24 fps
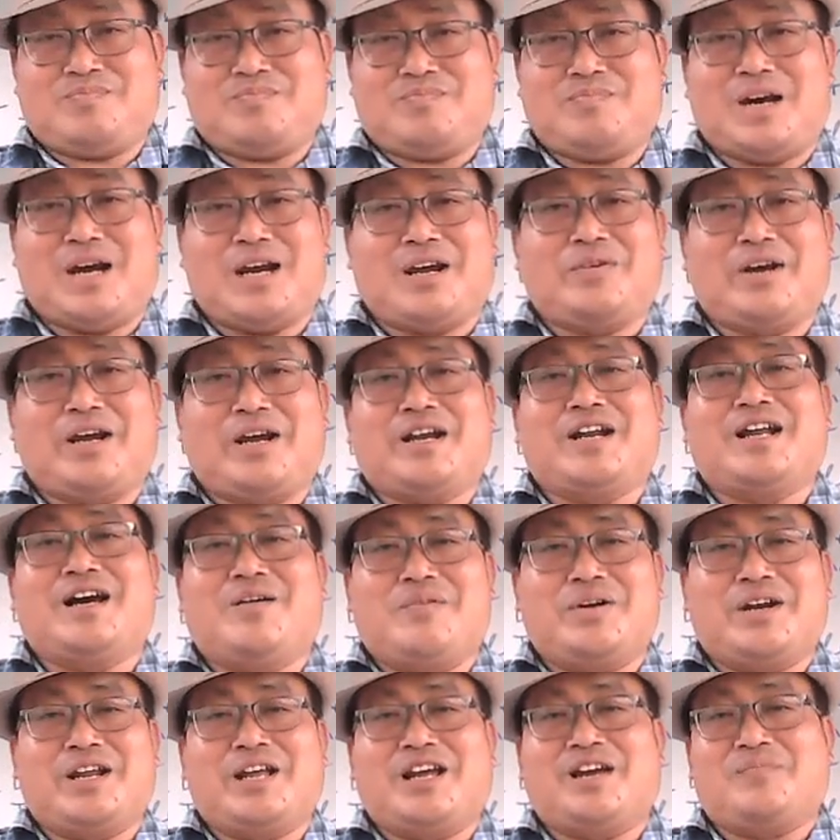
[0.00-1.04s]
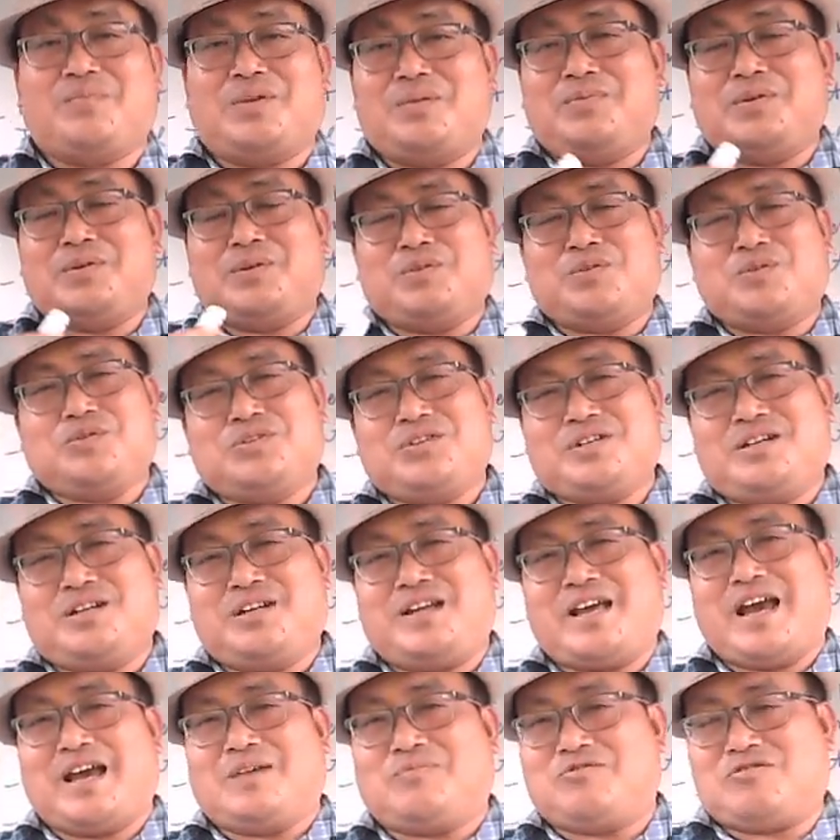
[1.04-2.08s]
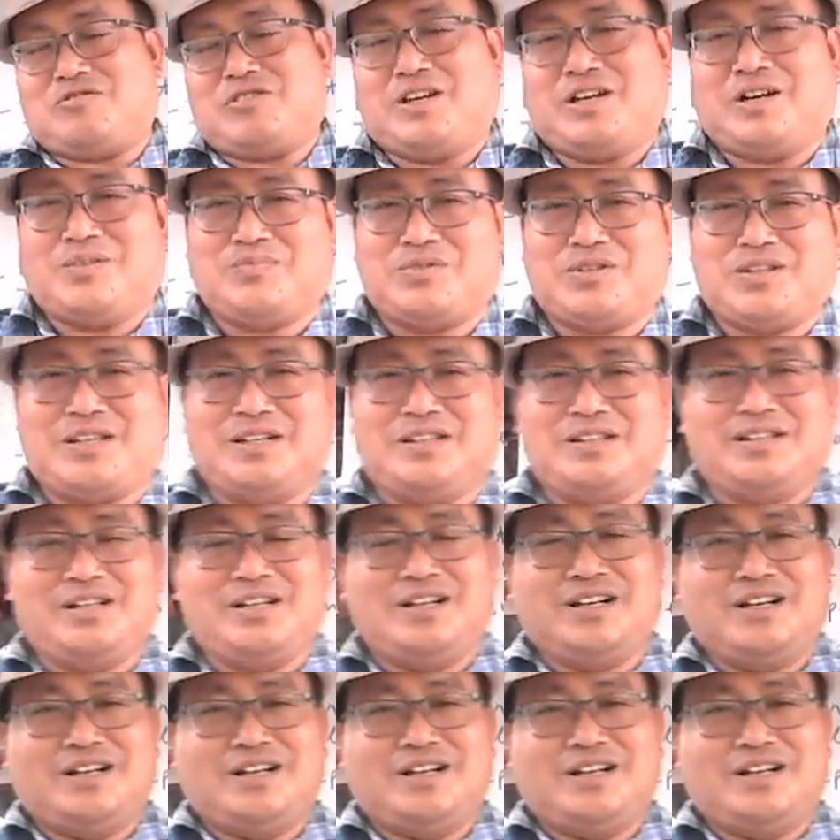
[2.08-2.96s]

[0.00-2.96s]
By the way, nowadays people usually have three options: